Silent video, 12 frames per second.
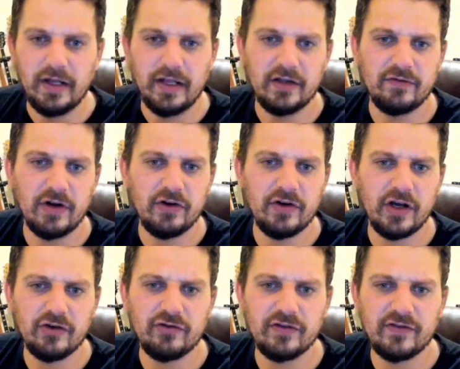He's valued at
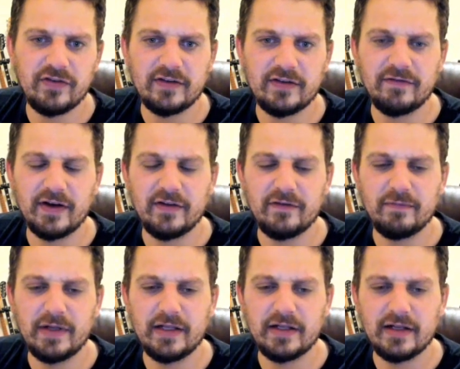165
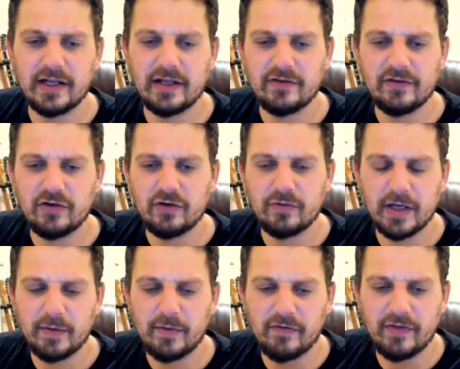million. Like I say, you can
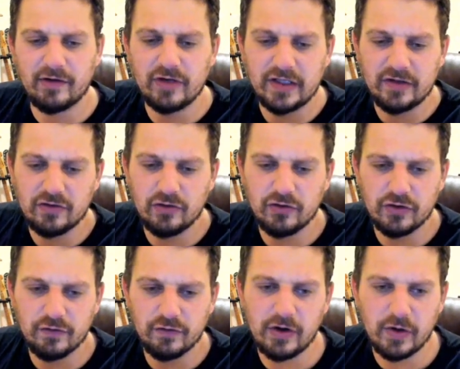pick him up for that release clause
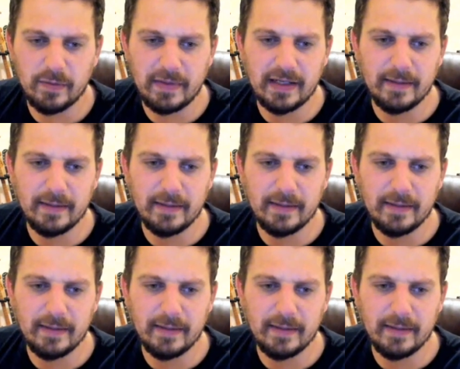of around £1 million.